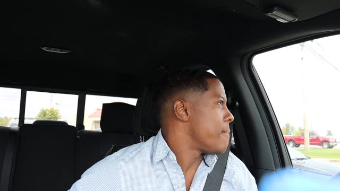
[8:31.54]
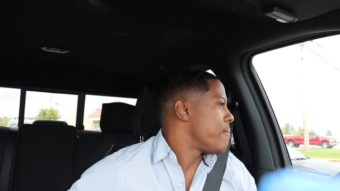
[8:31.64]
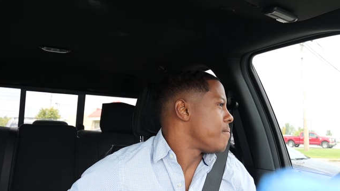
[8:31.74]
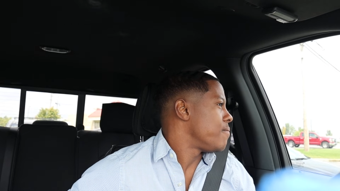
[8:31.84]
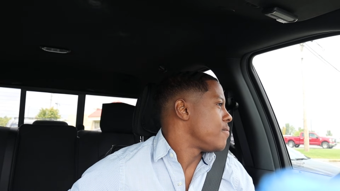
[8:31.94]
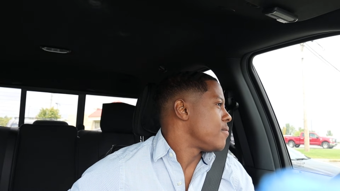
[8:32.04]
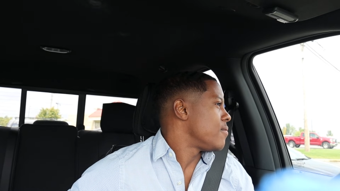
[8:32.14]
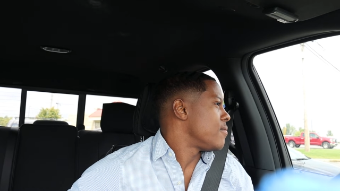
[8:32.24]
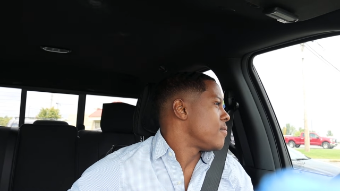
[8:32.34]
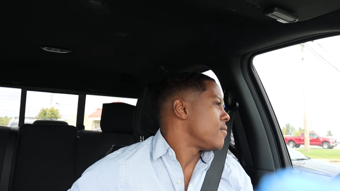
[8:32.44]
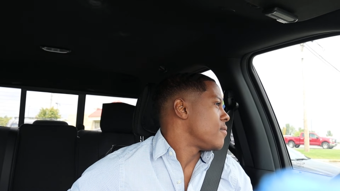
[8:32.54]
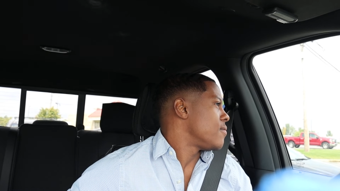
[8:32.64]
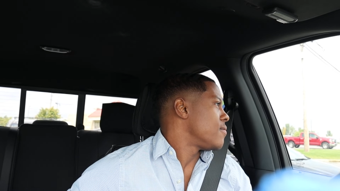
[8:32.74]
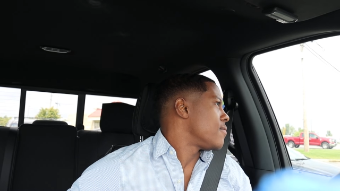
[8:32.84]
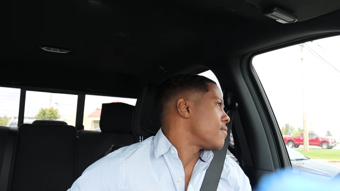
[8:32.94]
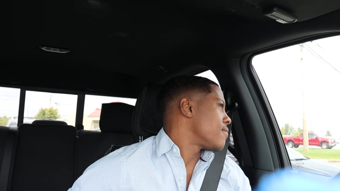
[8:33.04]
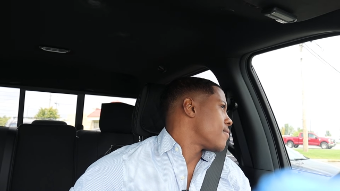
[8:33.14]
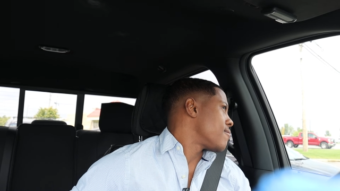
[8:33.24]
(silence)